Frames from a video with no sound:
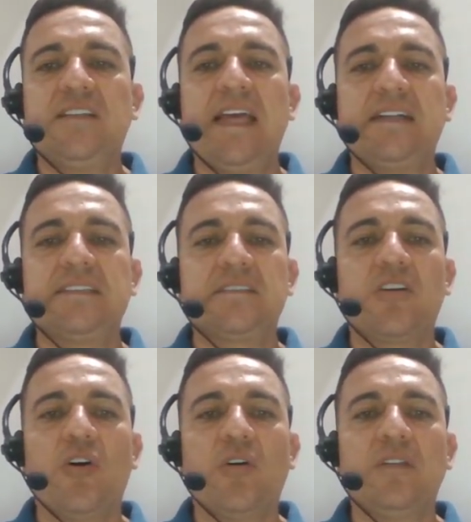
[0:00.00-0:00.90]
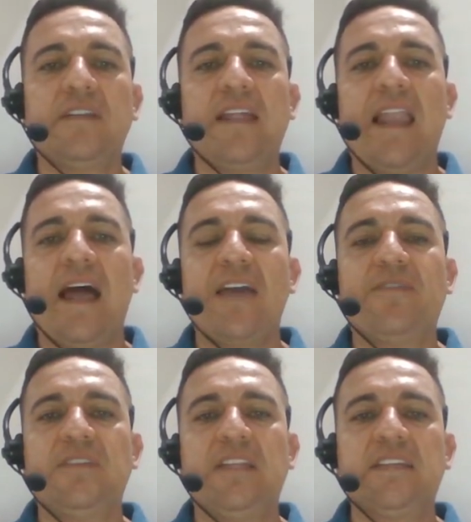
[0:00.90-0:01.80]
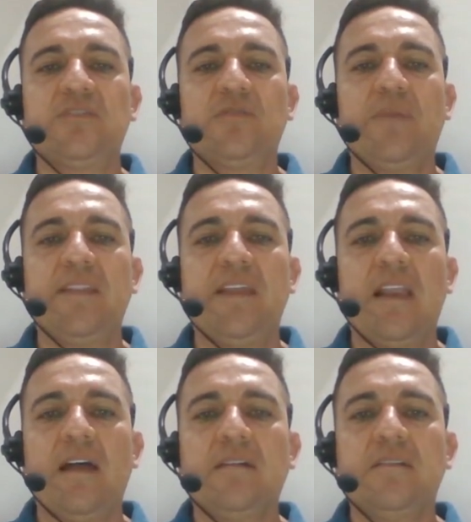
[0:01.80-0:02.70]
test called the life of Nelson Mandela